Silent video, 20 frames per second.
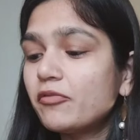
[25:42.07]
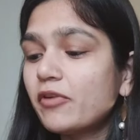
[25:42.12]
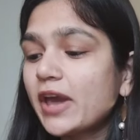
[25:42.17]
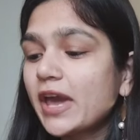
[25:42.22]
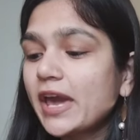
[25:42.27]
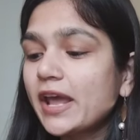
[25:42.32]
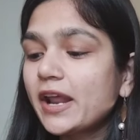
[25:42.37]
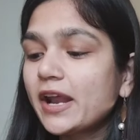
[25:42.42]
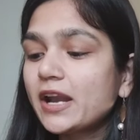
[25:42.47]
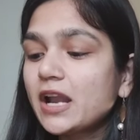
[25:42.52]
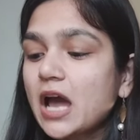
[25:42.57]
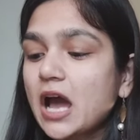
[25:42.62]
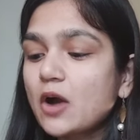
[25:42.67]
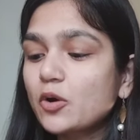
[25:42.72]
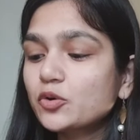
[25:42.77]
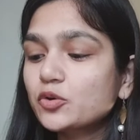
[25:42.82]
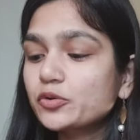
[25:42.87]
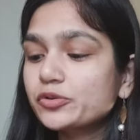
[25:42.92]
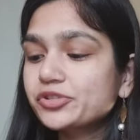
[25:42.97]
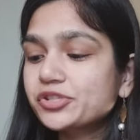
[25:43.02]
Where and
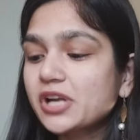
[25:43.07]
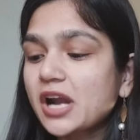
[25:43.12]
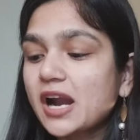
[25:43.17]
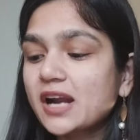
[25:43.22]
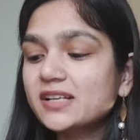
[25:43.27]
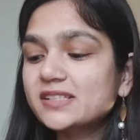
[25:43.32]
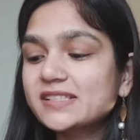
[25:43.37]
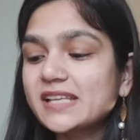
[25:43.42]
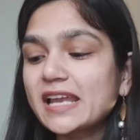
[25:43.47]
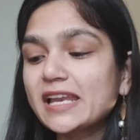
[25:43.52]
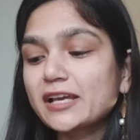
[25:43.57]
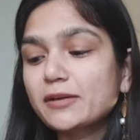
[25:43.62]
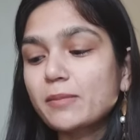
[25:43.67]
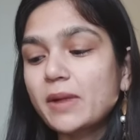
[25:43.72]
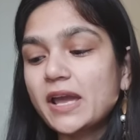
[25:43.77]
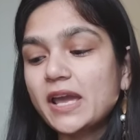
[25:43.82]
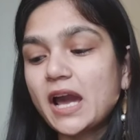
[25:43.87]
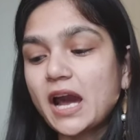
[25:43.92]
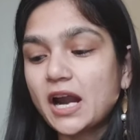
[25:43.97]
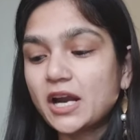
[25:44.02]
how to start selling
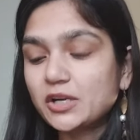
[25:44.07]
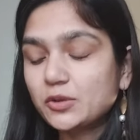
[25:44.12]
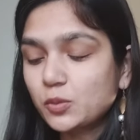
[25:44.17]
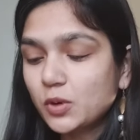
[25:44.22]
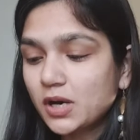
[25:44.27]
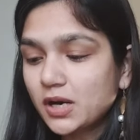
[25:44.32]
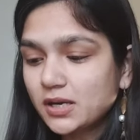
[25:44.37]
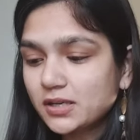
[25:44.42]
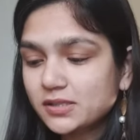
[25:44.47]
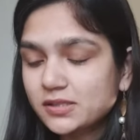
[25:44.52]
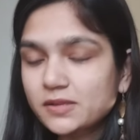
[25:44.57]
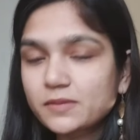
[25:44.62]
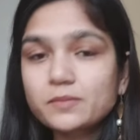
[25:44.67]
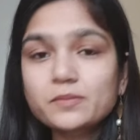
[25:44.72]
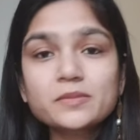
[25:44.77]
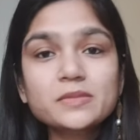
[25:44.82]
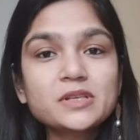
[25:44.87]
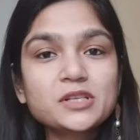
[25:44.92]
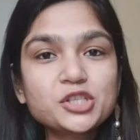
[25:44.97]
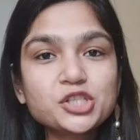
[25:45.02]
my artworks?
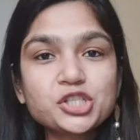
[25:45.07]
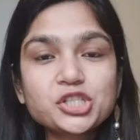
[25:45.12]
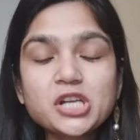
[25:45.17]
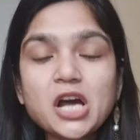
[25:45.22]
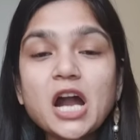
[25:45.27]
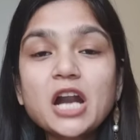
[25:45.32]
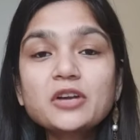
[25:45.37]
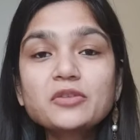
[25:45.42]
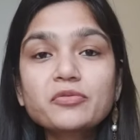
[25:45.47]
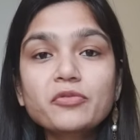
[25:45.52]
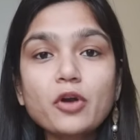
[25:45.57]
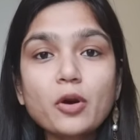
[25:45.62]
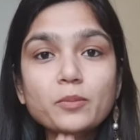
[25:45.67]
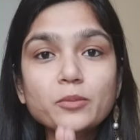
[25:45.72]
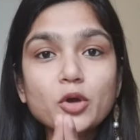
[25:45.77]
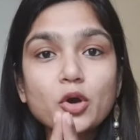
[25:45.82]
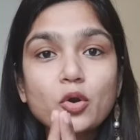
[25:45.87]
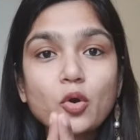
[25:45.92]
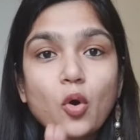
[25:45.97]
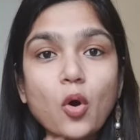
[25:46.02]
Start
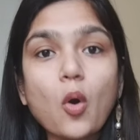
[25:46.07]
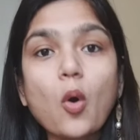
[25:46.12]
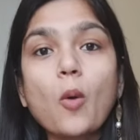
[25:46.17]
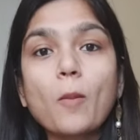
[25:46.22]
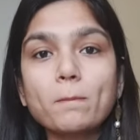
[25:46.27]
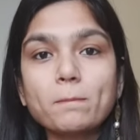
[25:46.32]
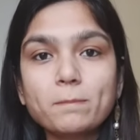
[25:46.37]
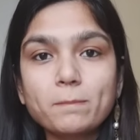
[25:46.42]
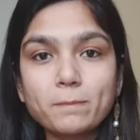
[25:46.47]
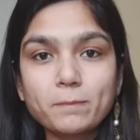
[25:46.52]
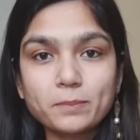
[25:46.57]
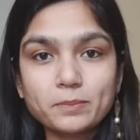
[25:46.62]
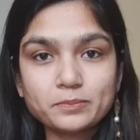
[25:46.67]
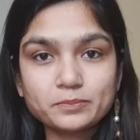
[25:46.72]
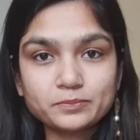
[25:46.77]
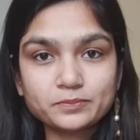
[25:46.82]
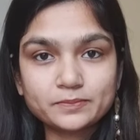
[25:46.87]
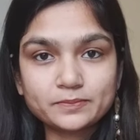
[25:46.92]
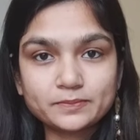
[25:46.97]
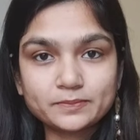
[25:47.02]
from your
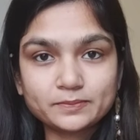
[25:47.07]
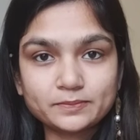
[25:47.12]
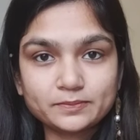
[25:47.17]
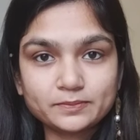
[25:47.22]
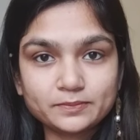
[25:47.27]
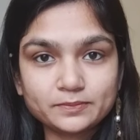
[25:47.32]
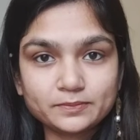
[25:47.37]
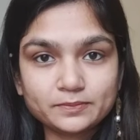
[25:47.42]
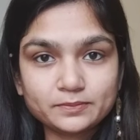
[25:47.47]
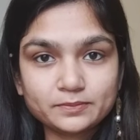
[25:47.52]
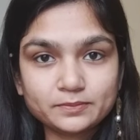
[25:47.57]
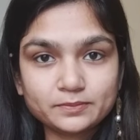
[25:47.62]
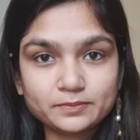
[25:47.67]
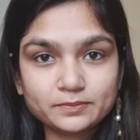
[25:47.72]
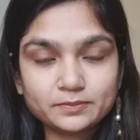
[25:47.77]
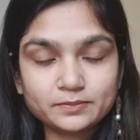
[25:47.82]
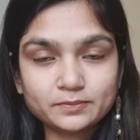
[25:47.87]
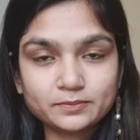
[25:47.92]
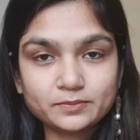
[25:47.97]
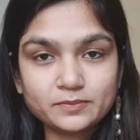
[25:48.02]

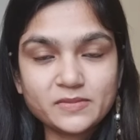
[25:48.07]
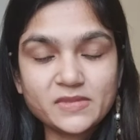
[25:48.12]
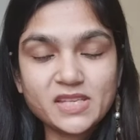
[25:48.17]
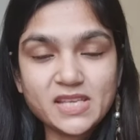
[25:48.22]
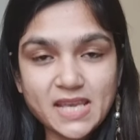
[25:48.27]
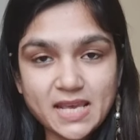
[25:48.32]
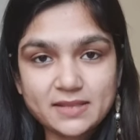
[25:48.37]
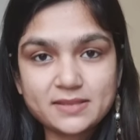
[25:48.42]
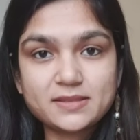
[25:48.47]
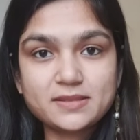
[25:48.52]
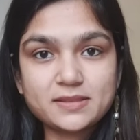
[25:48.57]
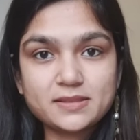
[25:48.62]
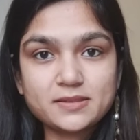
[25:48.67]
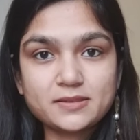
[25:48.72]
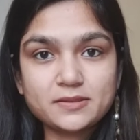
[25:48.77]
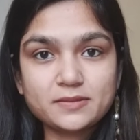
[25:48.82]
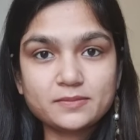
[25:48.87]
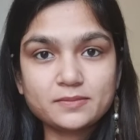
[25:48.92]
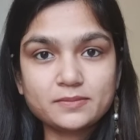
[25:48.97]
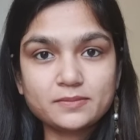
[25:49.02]
home. Yes.
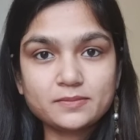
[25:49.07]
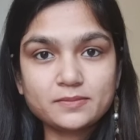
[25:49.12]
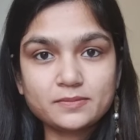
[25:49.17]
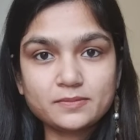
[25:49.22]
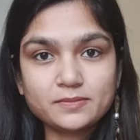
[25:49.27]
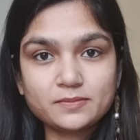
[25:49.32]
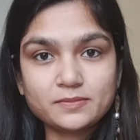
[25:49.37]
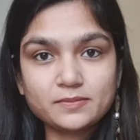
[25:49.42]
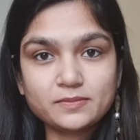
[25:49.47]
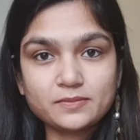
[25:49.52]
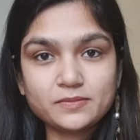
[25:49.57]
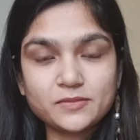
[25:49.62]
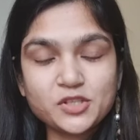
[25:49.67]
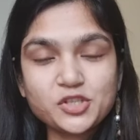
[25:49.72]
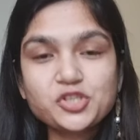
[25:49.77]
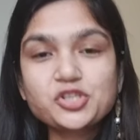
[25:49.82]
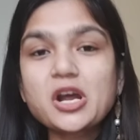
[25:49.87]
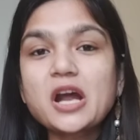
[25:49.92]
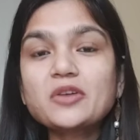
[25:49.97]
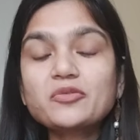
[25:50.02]

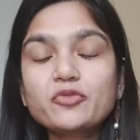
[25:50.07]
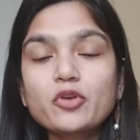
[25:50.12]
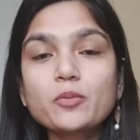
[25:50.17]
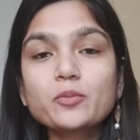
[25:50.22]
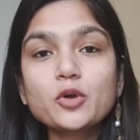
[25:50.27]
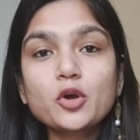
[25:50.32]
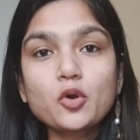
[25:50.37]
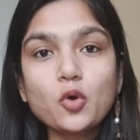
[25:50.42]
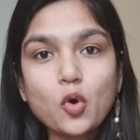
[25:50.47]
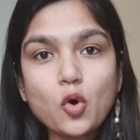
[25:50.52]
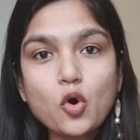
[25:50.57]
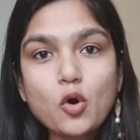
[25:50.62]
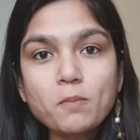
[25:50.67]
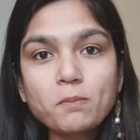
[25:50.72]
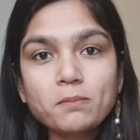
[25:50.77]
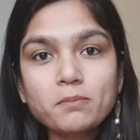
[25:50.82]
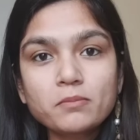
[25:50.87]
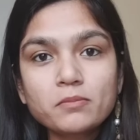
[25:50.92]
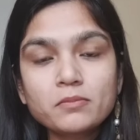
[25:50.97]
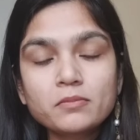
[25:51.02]
Start from your
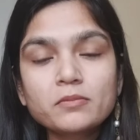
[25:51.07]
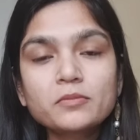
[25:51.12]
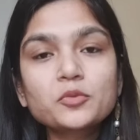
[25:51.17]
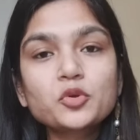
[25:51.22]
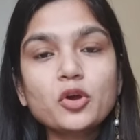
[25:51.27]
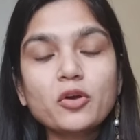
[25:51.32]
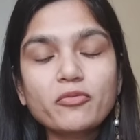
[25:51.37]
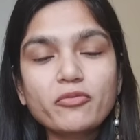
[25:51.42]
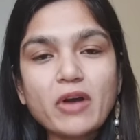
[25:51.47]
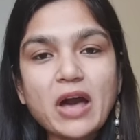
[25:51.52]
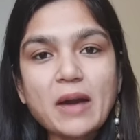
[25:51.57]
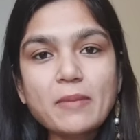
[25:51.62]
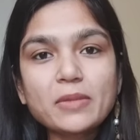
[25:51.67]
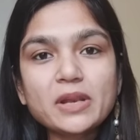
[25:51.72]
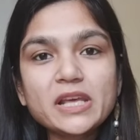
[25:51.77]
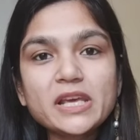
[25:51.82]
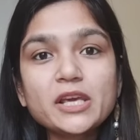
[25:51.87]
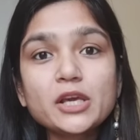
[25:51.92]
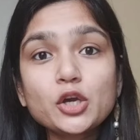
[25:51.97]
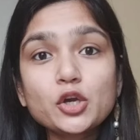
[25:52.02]
home, your
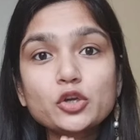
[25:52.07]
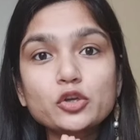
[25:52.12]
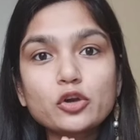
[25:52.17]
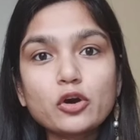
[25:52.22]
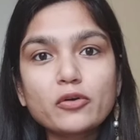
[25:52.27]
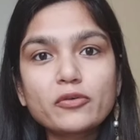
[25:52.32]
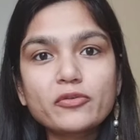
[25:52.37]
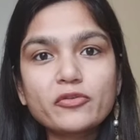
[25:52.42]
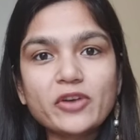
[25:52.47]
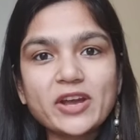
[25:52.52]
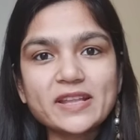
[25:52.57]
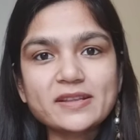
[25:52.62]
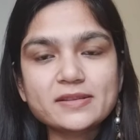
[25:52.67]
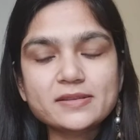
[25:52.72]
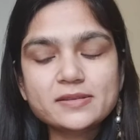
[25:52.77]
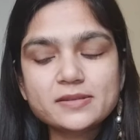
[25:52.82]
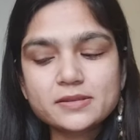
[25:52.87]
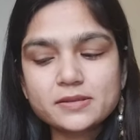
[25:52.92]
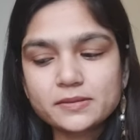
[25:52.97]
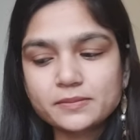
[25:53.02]
family, your
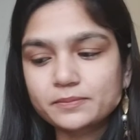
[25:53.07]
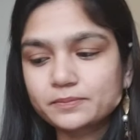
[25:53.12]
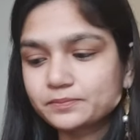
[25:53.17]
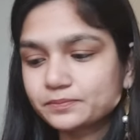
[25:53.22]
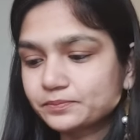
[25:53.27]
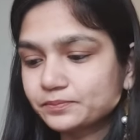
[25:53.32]
friends.